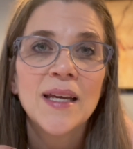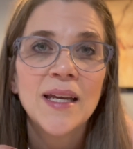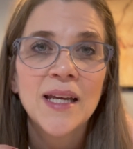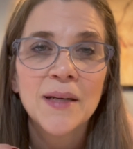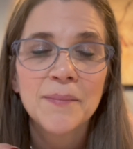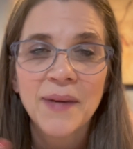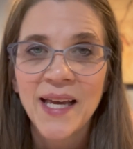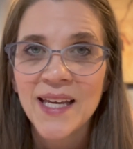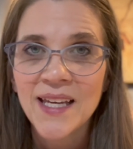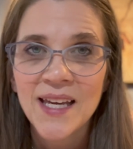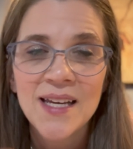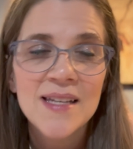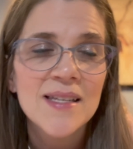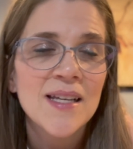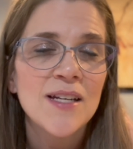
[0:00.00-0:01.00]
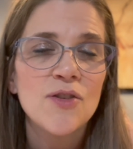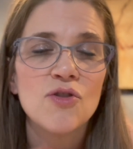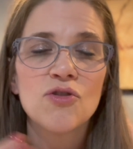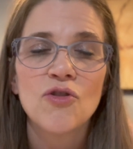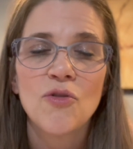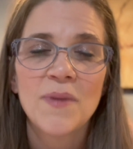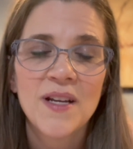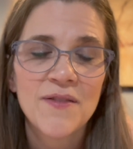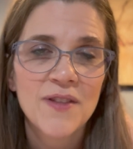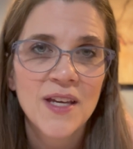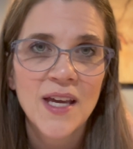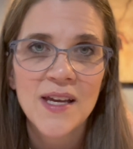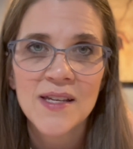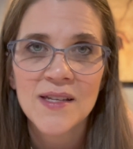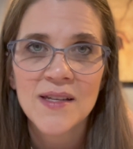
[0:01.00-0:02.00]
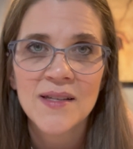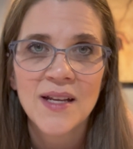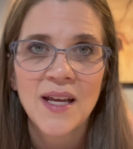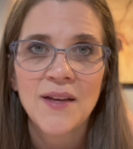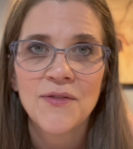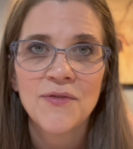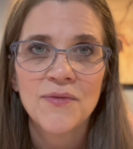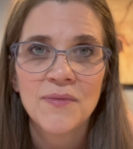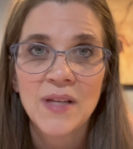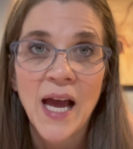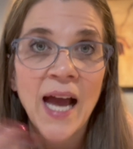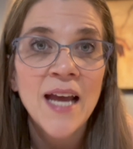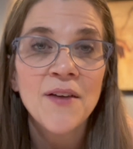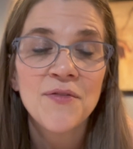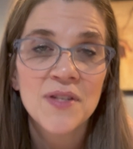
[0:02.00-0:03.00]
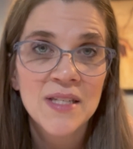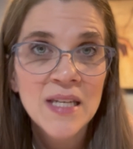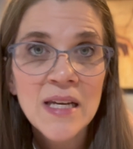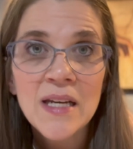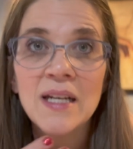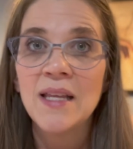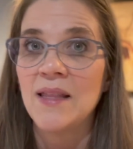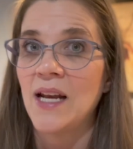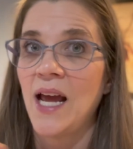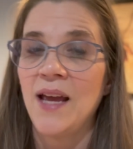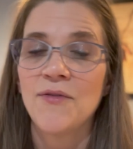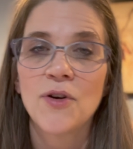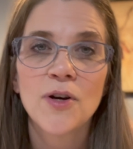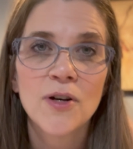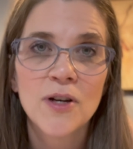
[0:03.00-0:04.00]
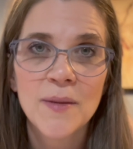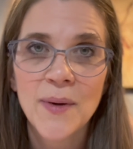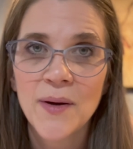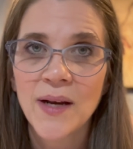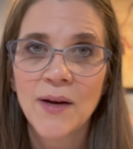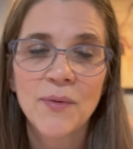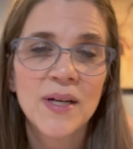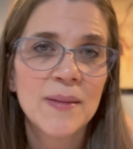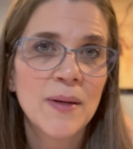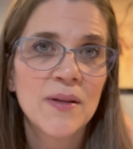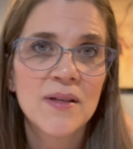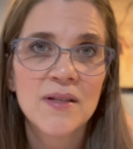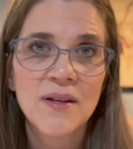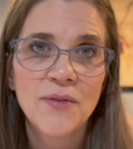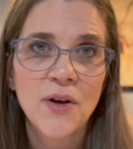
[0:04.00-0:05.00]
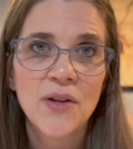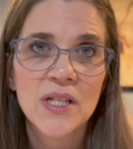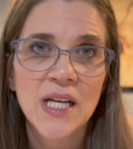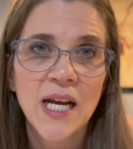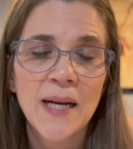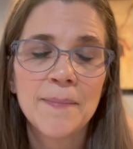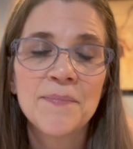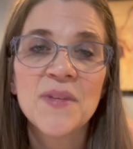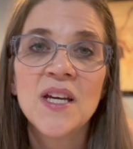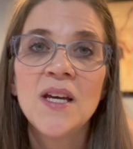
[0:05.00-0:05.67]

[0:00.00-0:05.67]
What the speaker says: In my case, and in so many of the cases that I've seen and that I've heard about, I read about this stuff all the time,